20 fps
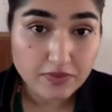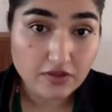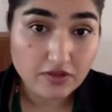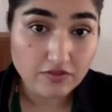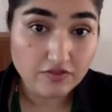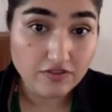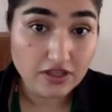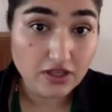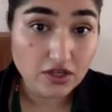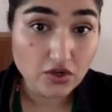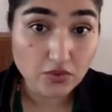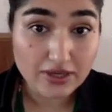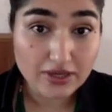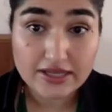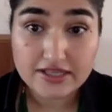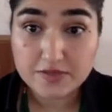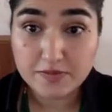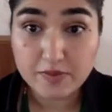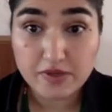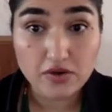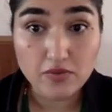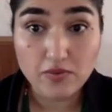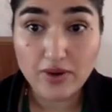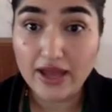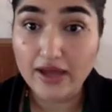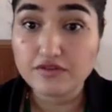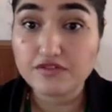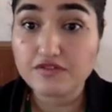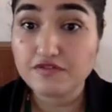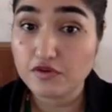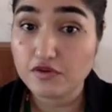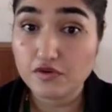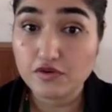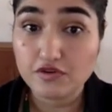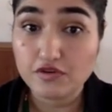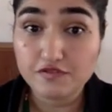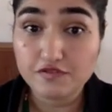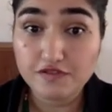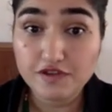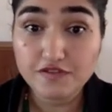vAgree has been around for
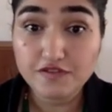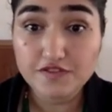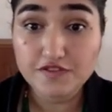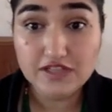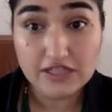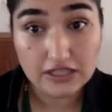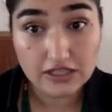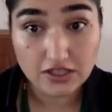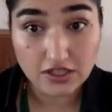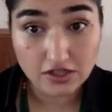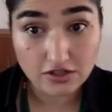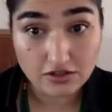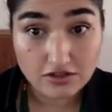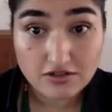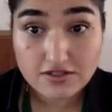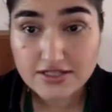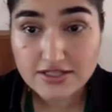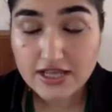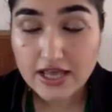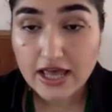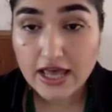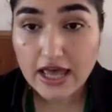15 years,